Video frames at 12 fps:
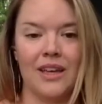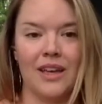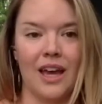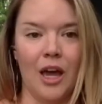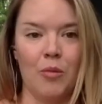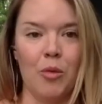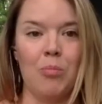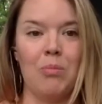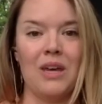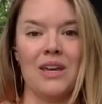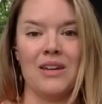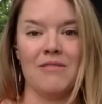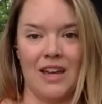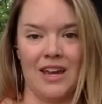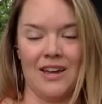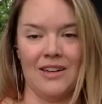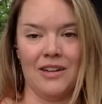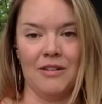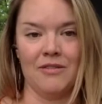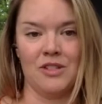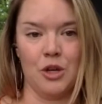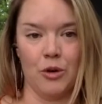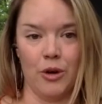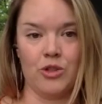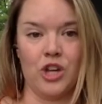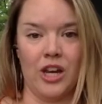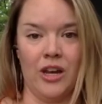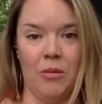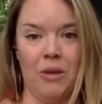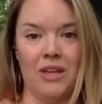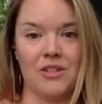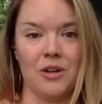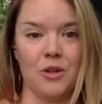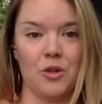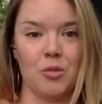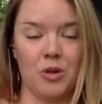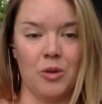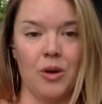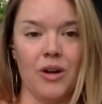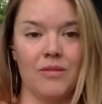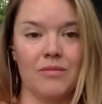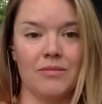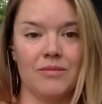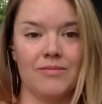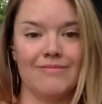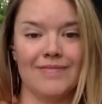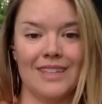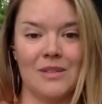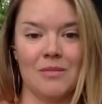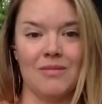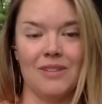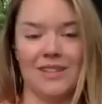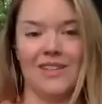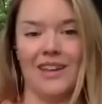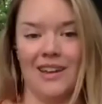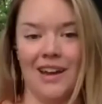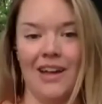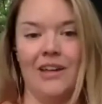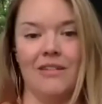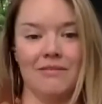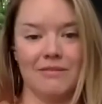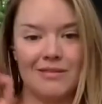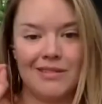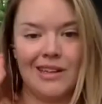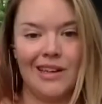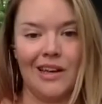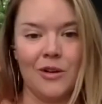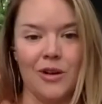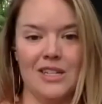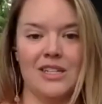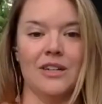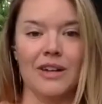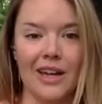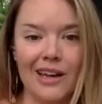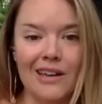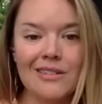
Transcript: I'm a big fan of zero shame as an entrepreneur. It's like kind of a criteria.